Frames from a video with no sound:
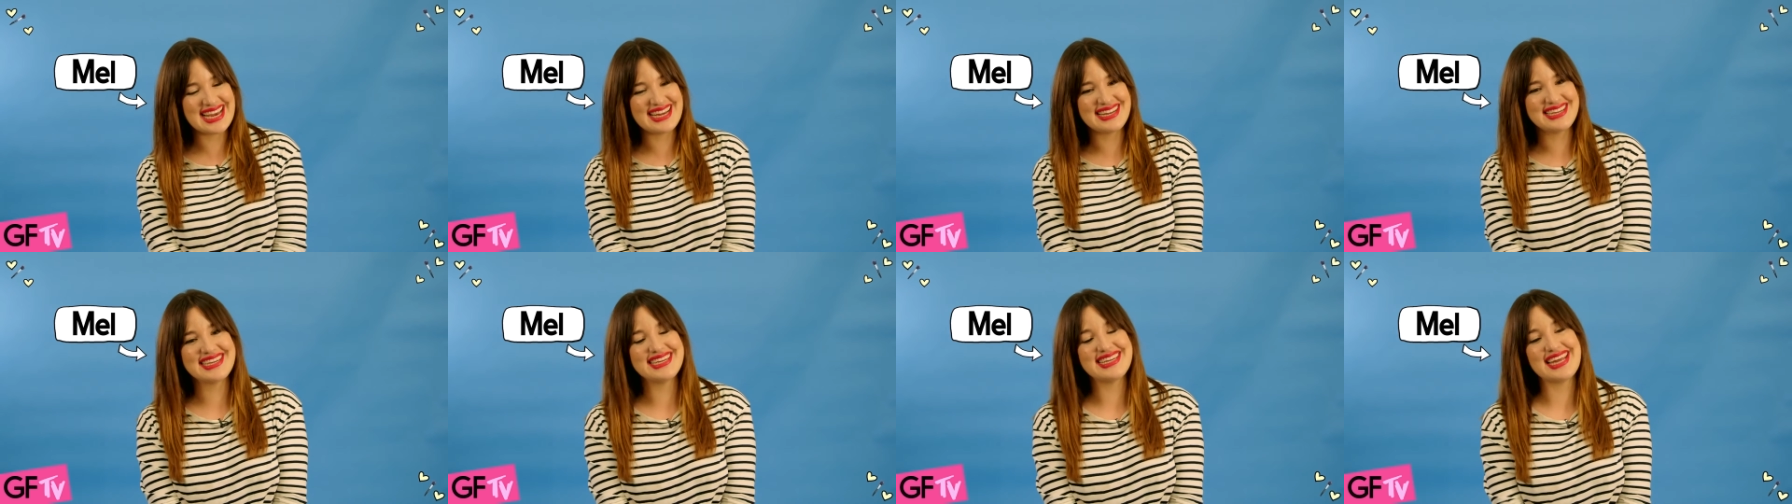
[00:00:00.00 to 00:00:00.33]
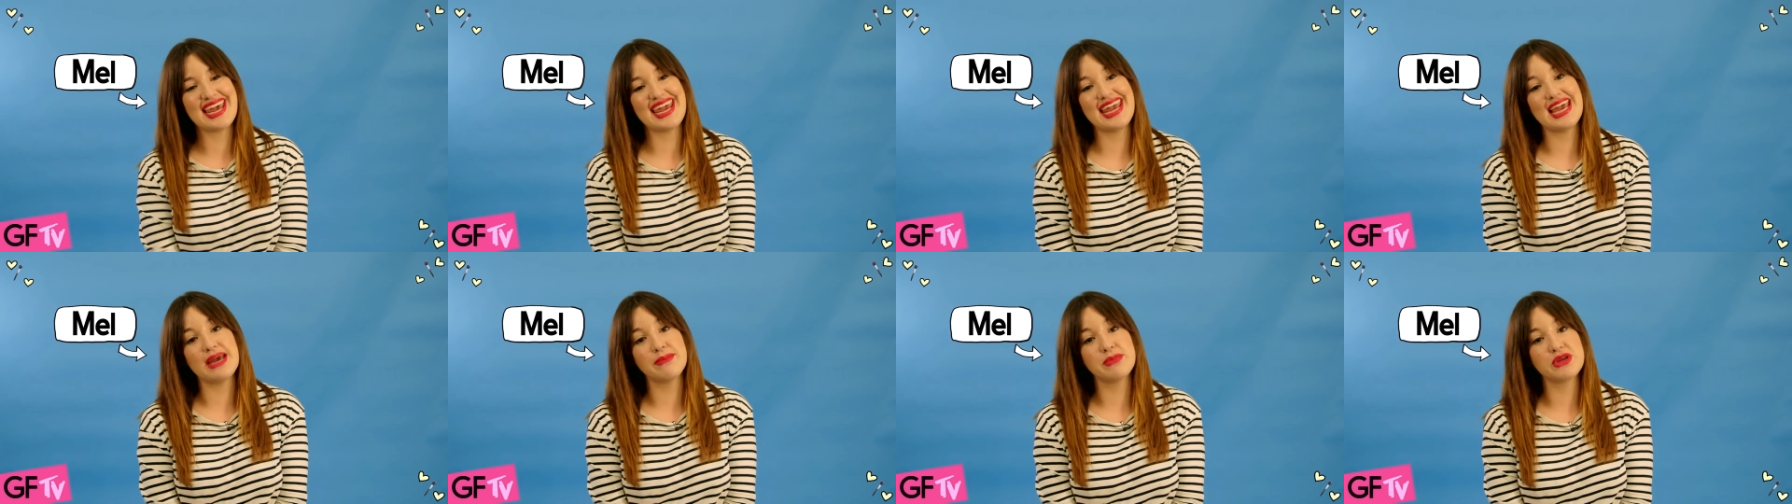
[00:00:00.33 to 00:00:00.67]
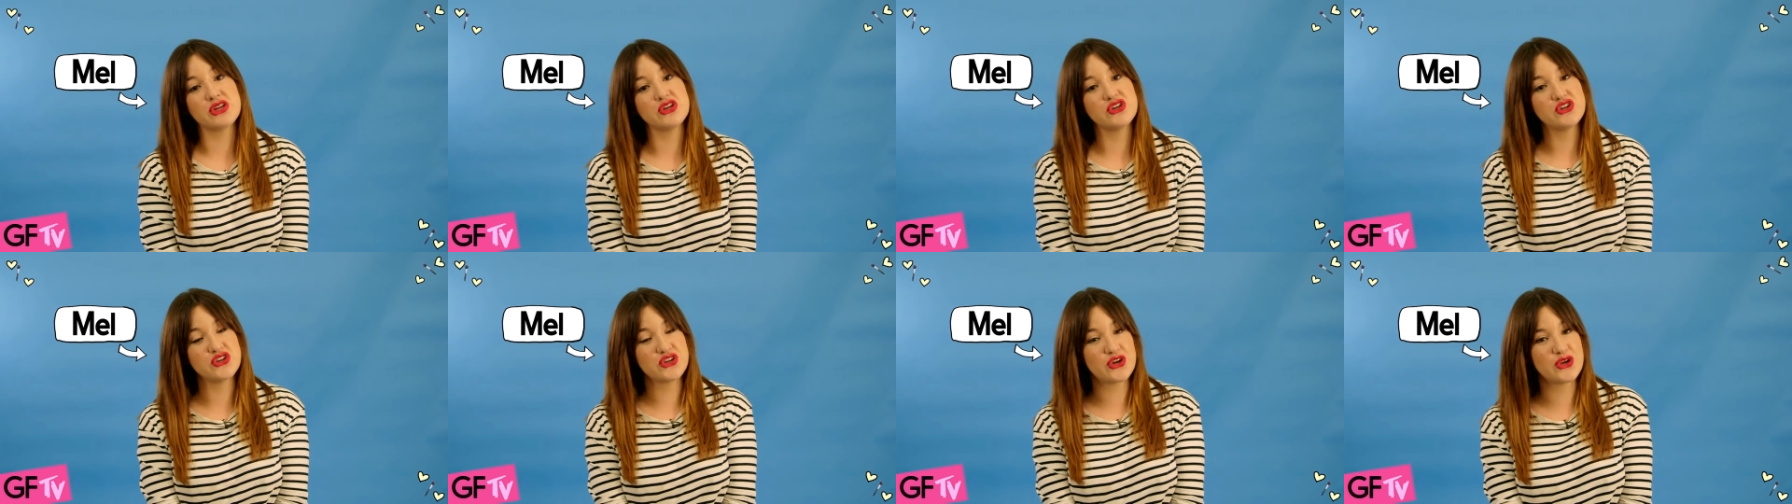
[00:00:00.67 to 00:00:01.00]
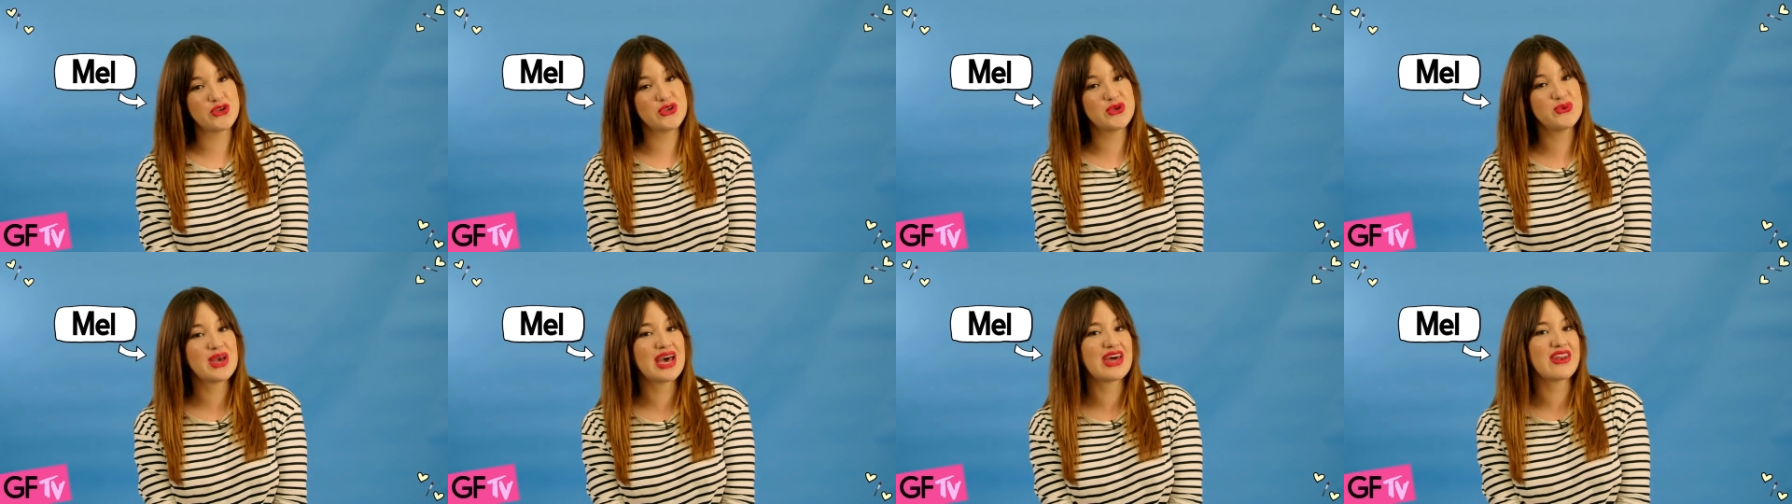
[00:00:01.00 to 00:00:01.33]
and today I'm going to show
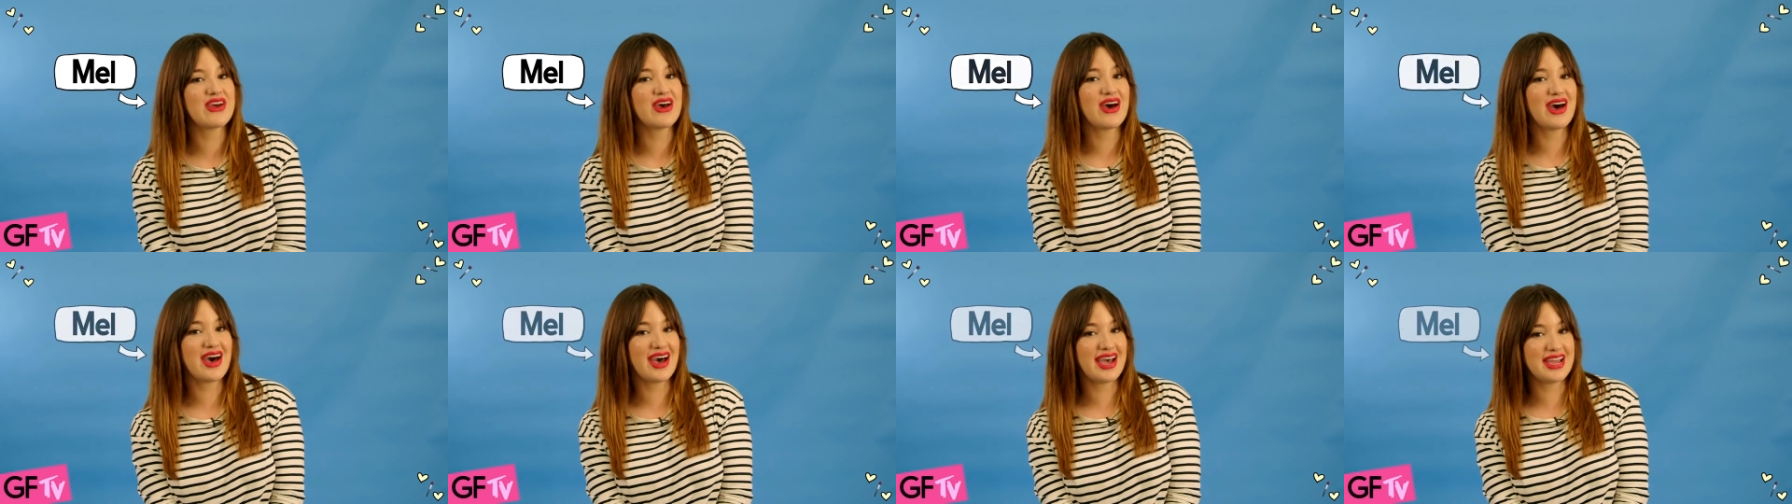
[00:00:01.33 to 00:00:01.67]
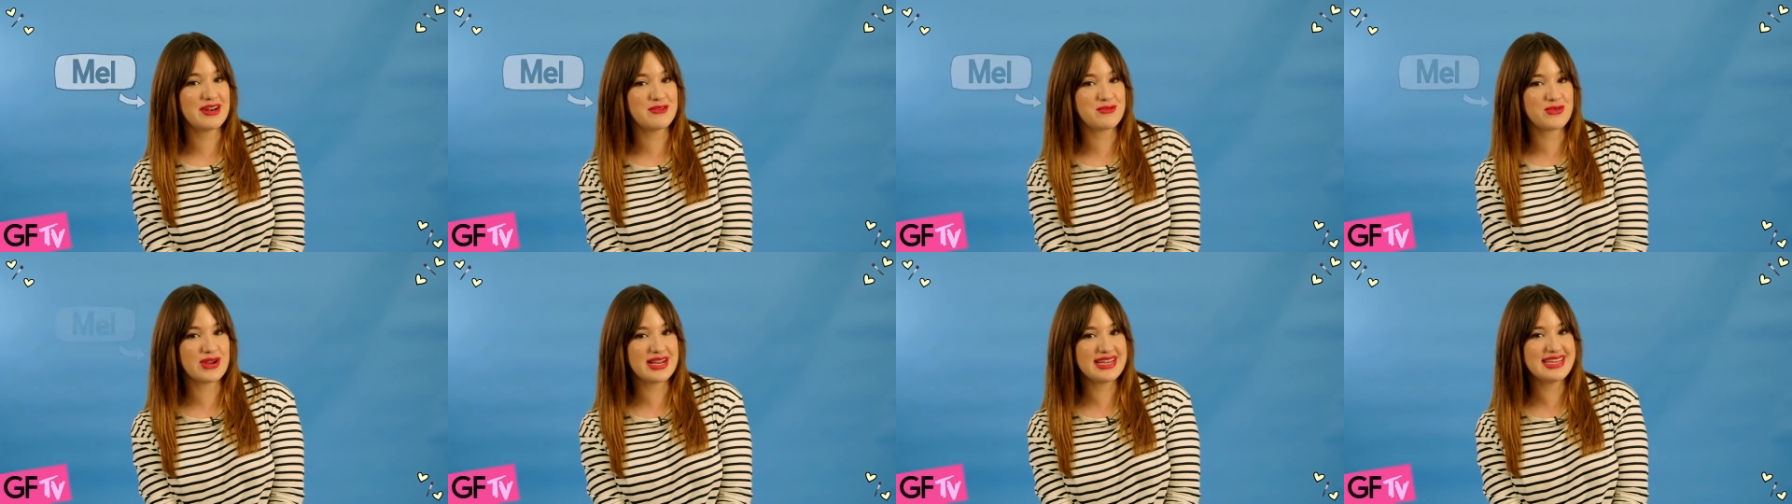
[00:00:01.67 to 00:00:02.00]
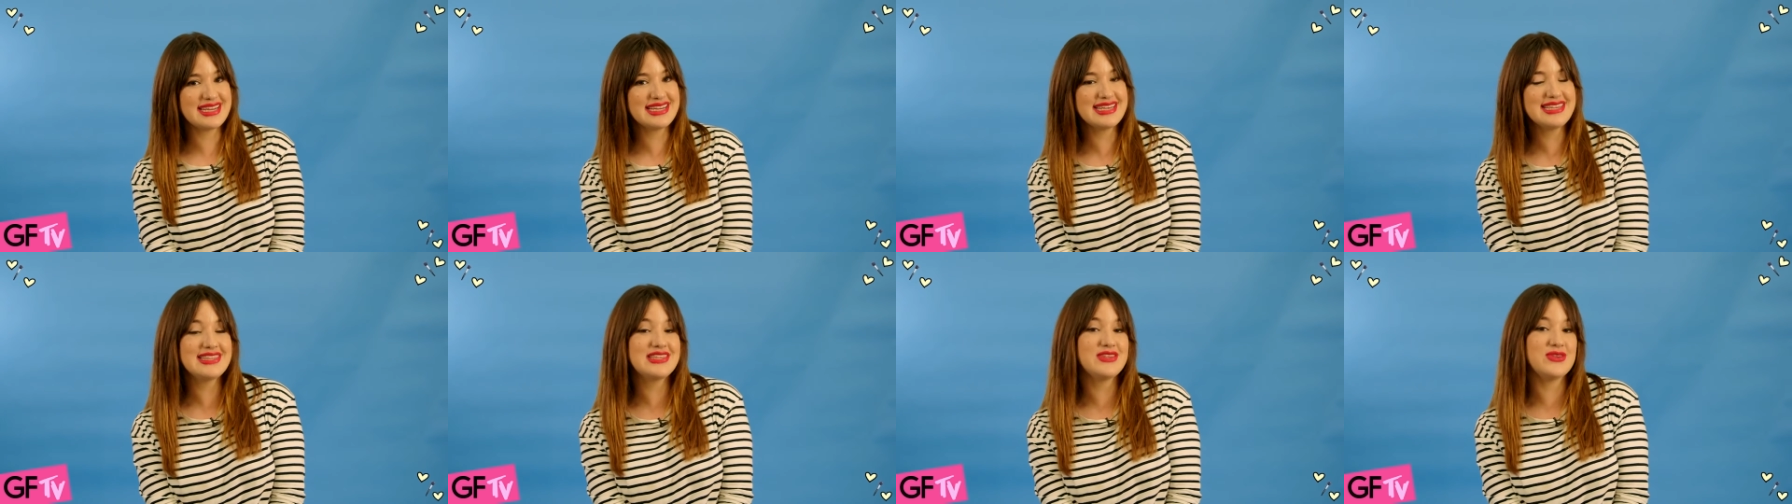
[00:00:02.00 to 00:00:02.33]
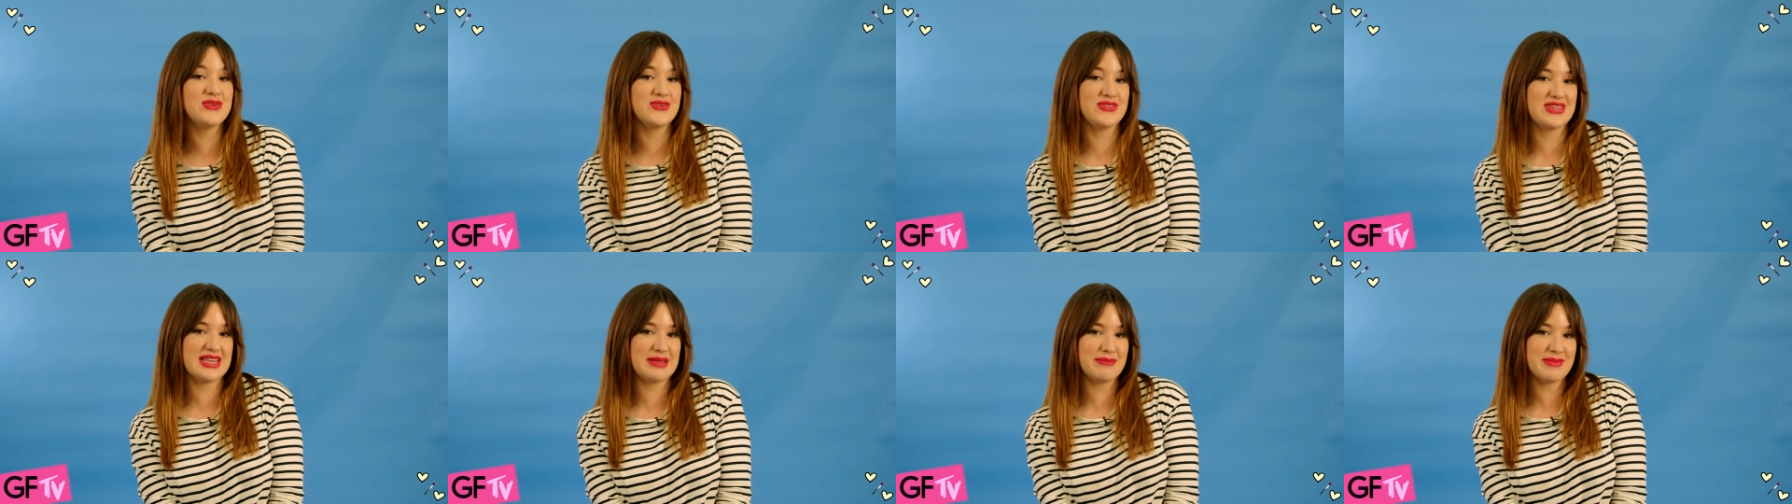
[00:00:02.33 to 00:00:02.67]
you how to hide redness
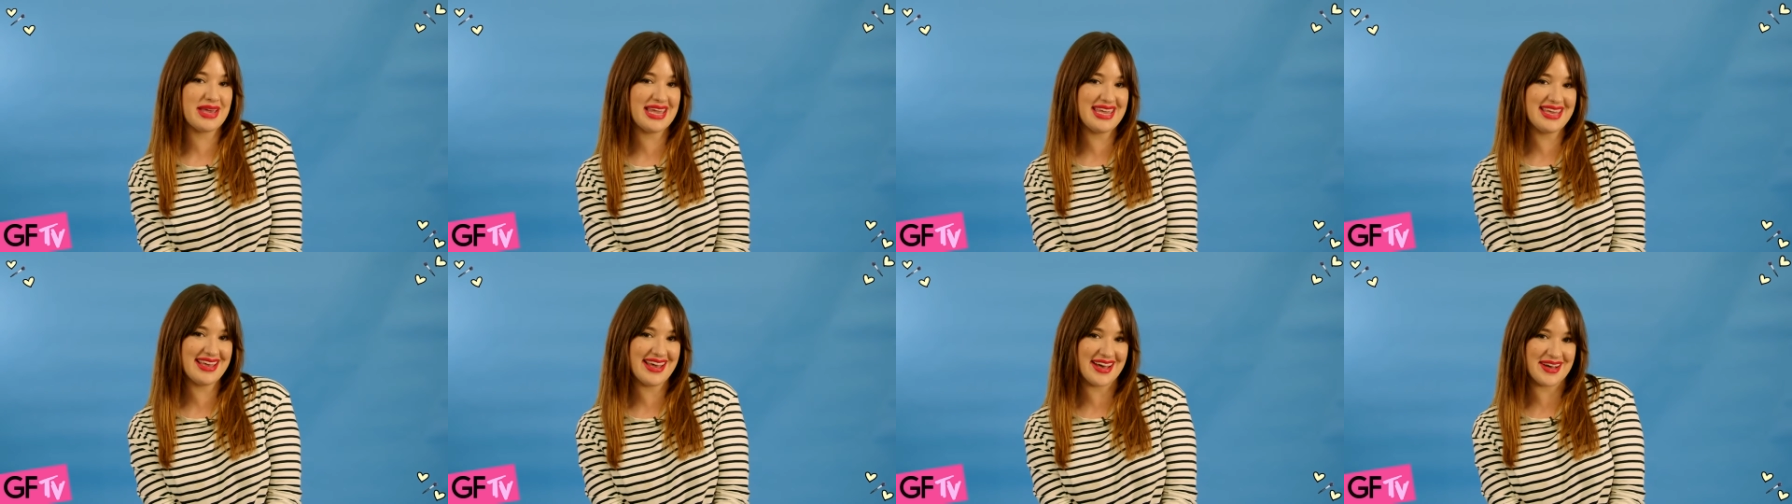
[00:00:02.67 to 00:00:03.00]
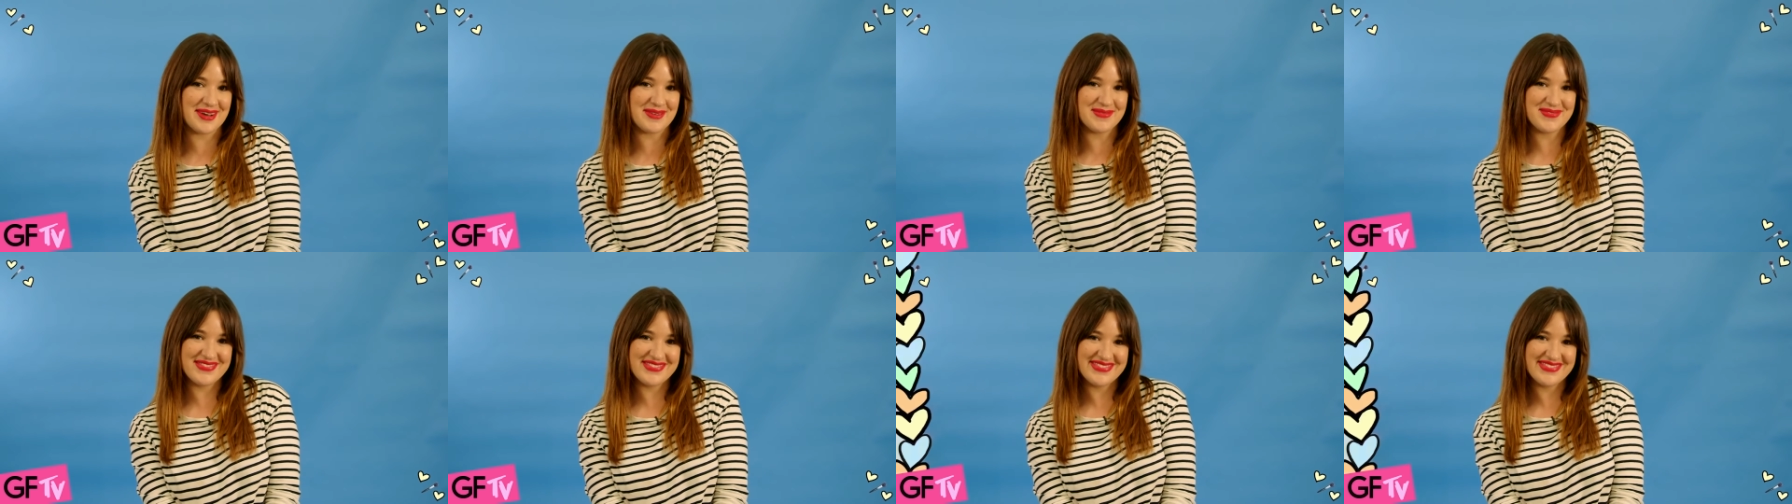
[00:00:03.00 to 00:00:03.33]
using makeup.